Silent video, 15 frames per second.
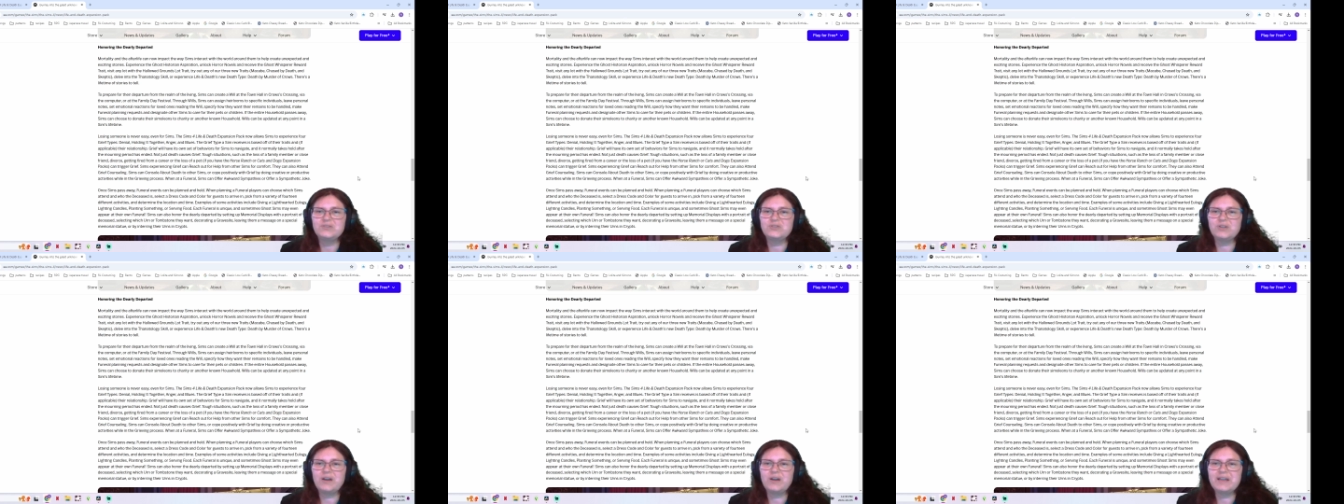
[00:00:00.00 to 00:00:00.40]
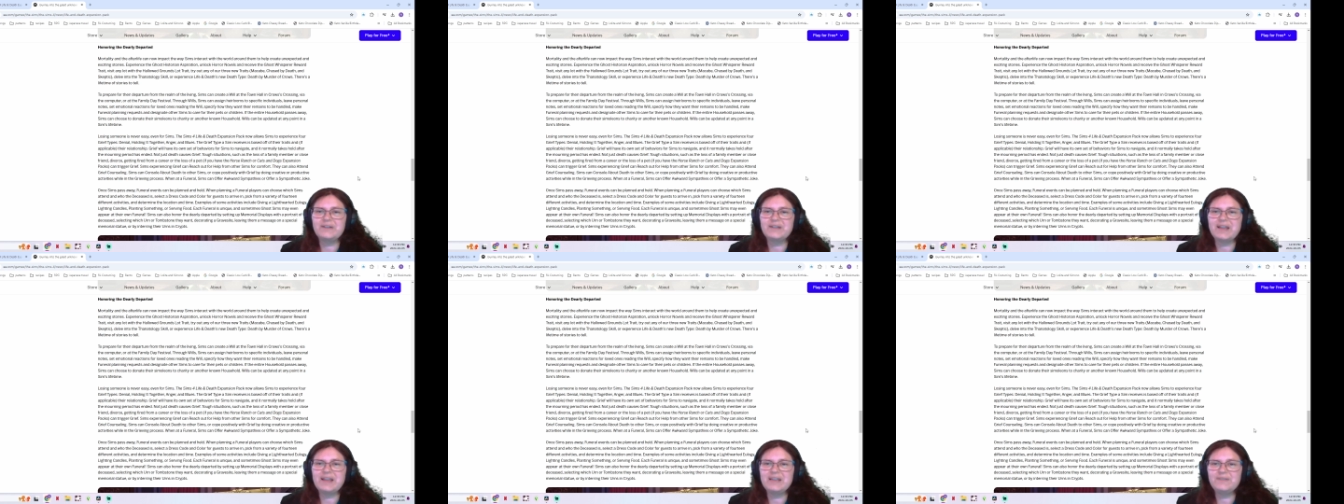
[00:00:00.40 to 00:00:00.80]
Try
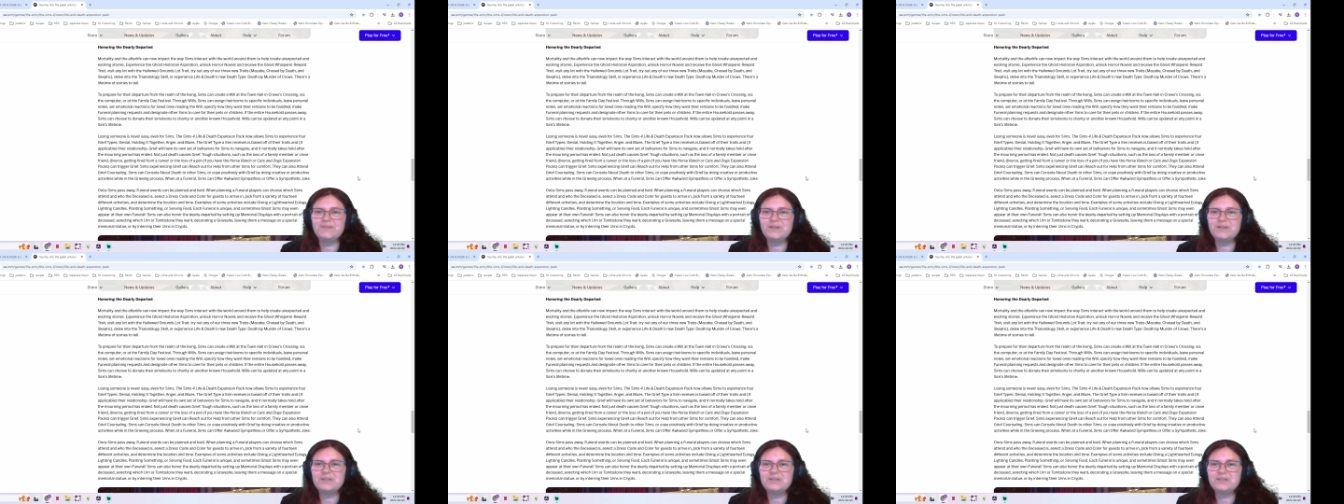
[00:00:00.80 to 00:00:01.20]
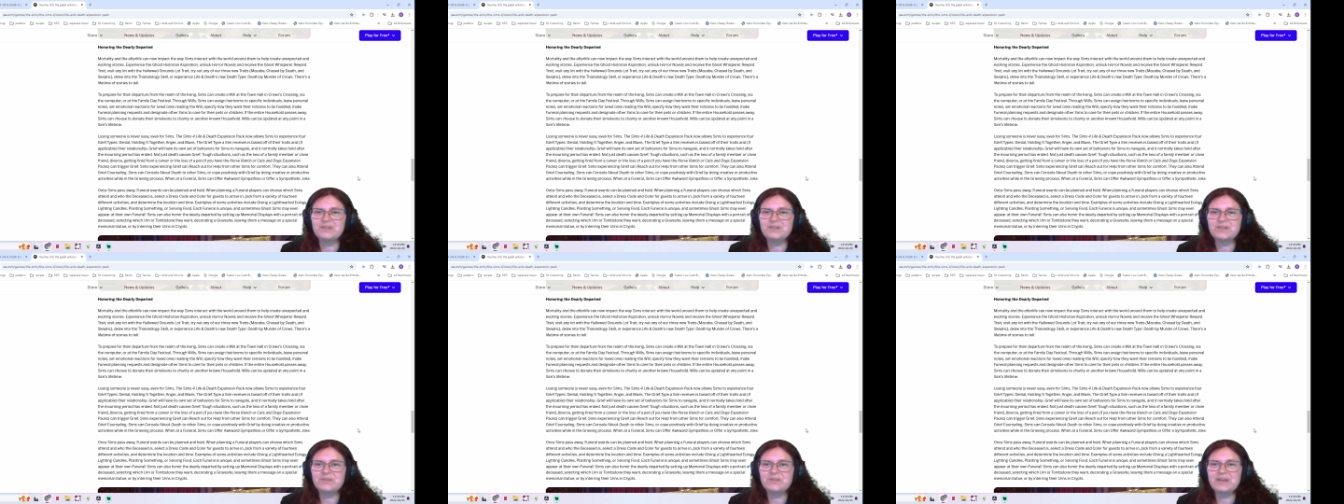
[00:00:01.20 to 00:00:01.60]
out any of our
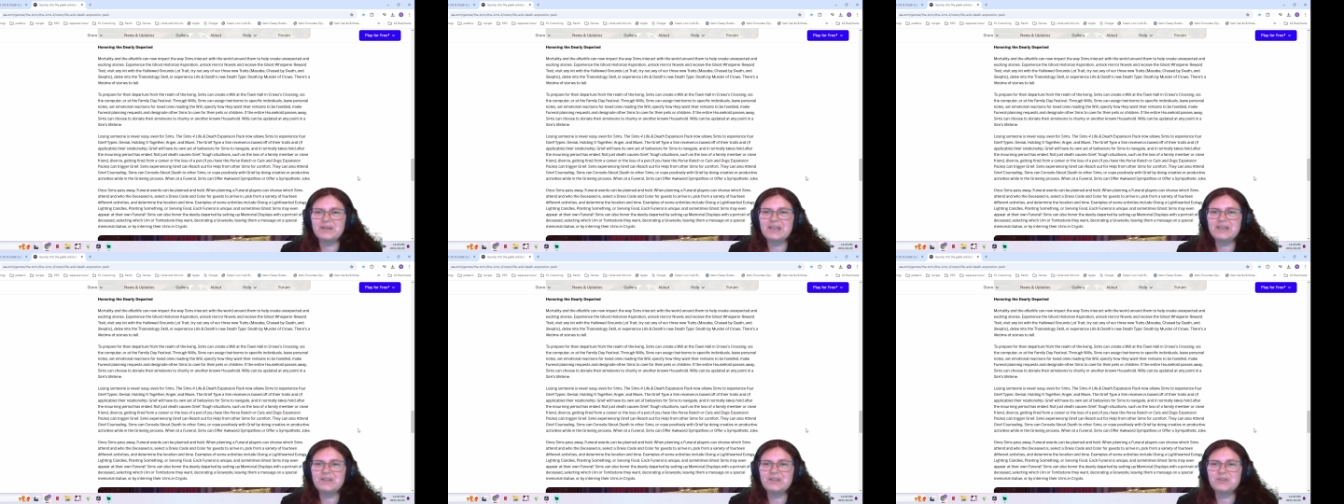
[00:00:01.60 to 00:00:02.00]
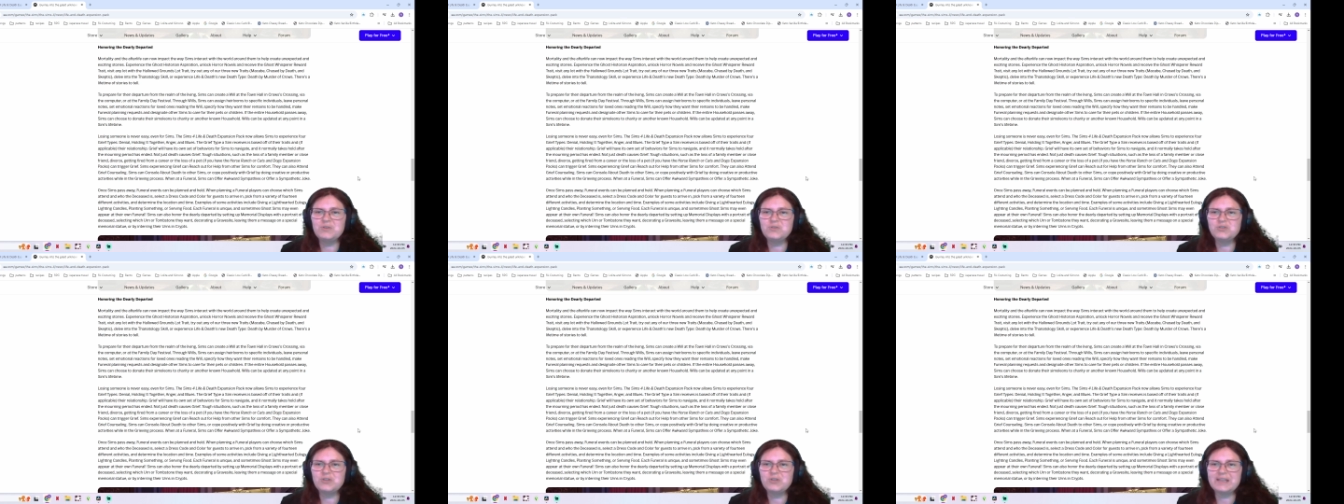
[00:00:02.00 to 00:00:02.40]
three
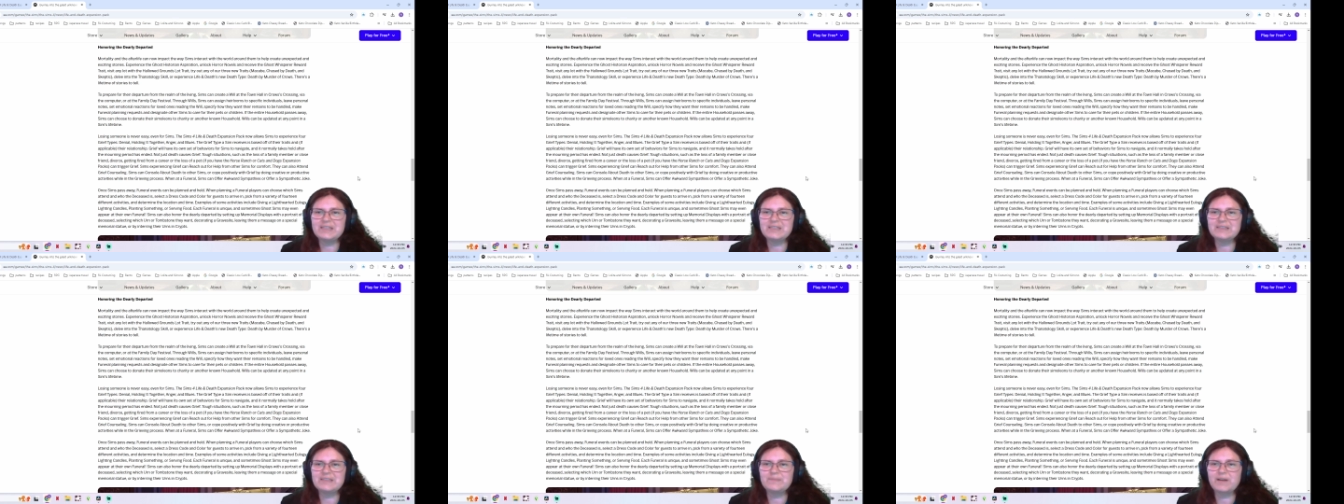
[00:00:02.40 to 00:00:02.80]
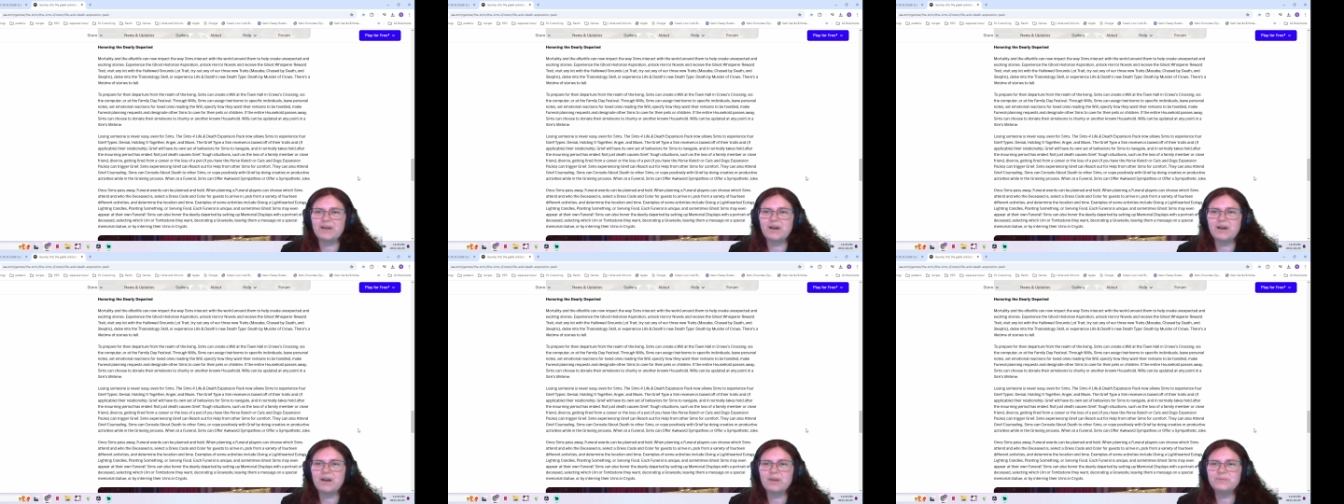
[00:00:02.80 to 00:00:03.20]
new traits
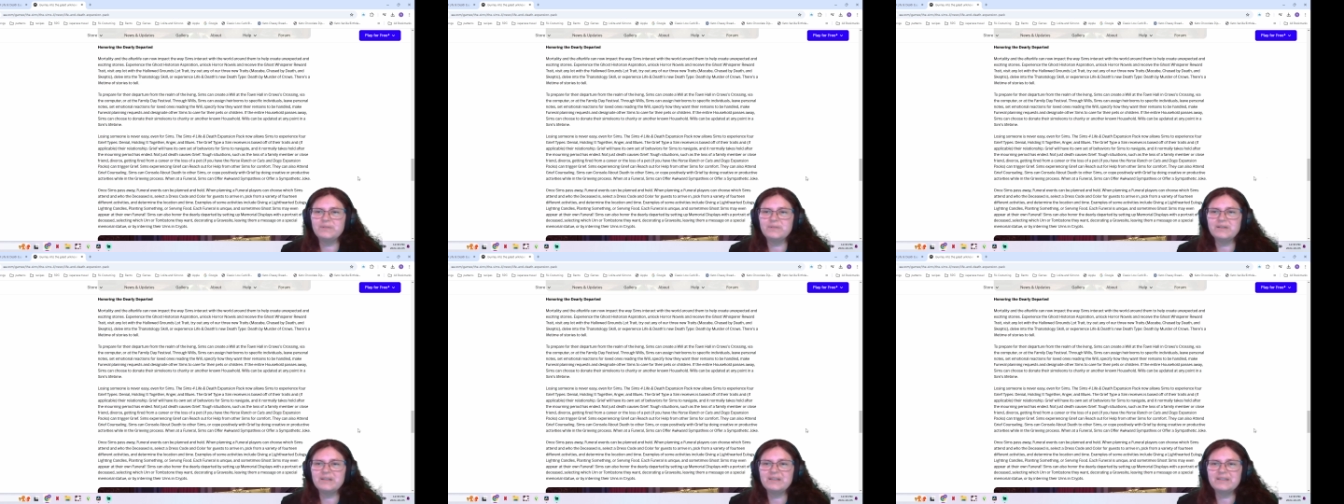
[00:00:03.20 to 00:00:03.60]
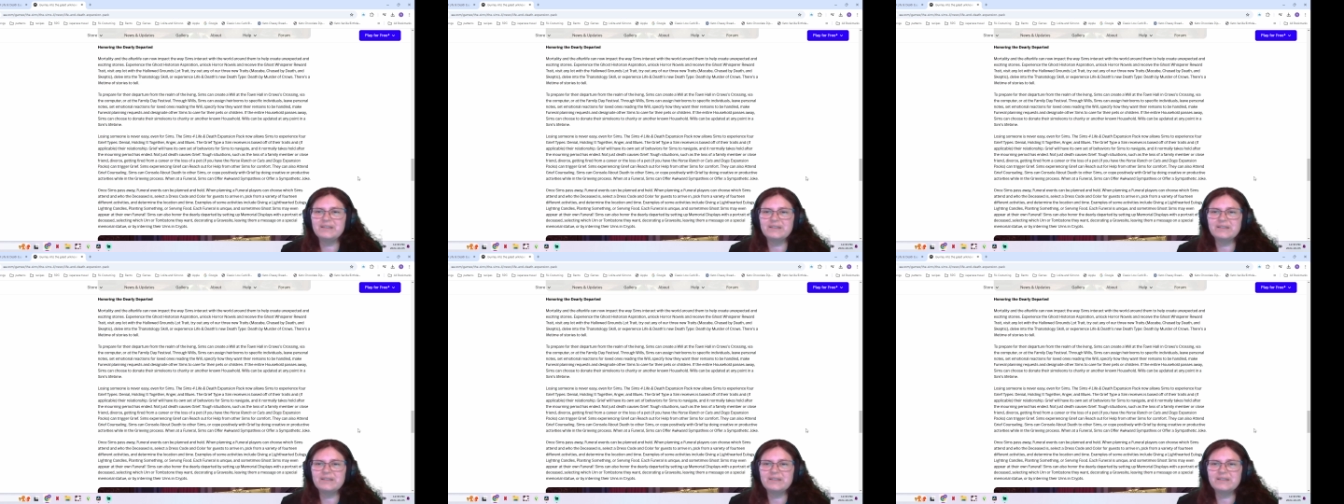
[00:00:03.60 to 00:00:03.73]
Macabre,